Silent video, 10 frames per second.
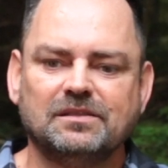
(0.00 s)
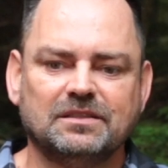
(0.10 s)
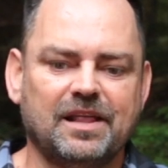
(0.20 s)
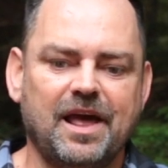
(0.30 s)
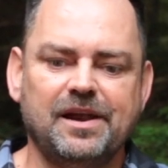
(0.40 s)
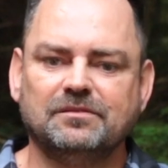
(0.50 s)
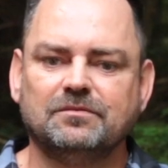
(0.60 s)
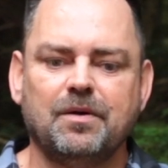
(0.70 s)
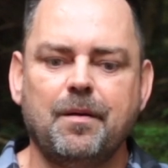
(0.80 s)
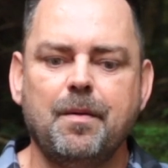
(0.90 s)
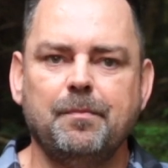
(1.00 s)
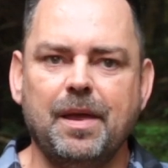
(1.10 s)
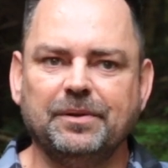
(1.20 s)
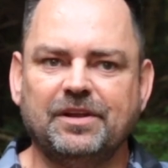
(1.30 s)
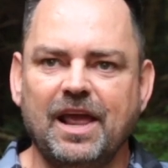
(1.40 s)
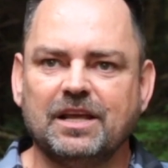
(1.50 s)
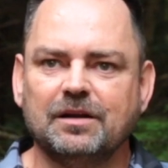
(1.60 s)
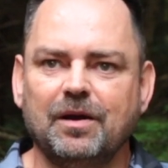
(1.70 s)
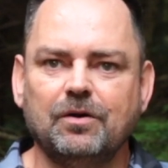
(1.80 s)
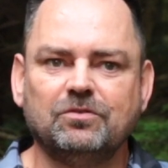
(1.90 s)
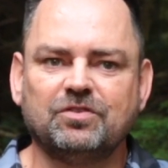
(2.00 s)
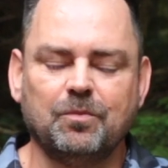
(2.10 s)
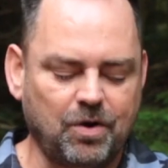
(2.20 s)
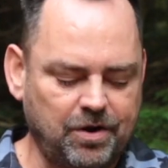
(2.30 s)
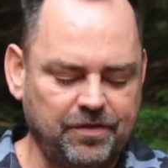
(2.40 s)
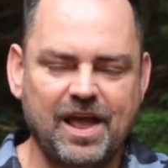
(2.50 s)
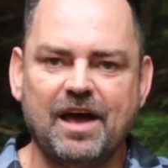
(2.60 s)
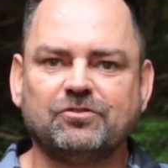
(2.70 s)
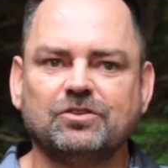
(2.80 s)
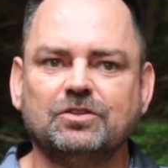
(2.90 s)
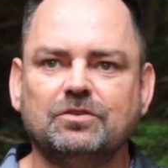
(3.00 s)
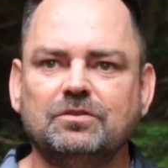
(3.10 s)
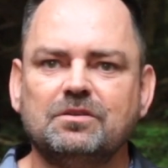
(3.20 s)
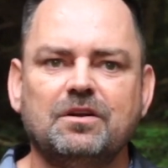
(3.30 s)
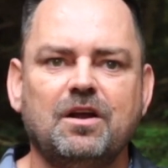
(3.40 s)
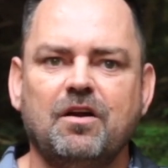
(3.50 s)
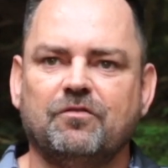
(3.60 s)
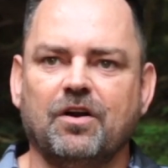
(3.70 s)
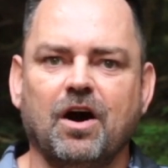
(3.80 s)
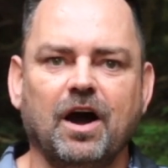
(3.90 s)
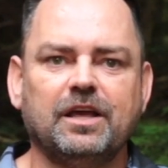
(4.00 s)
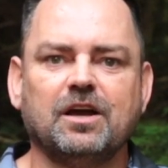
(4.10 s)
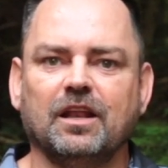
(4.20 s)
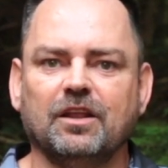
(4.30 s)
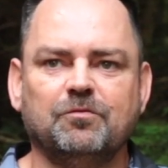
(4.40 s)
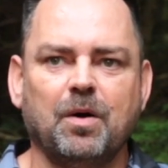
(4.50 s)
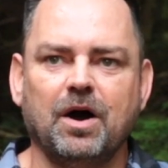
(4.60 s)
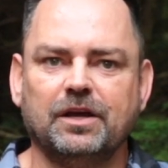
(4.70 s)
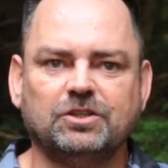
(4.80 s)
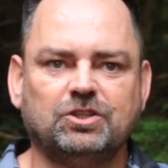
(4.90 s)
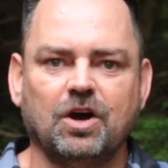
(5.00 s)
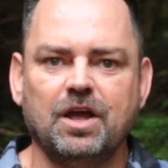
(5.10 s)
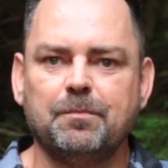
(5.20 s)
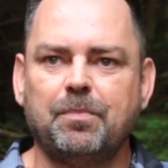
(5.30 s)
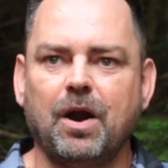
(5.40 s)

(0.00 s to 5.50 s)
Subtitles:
and then maybe taking them out somewhere in the afternoon for a hike. I live by a giant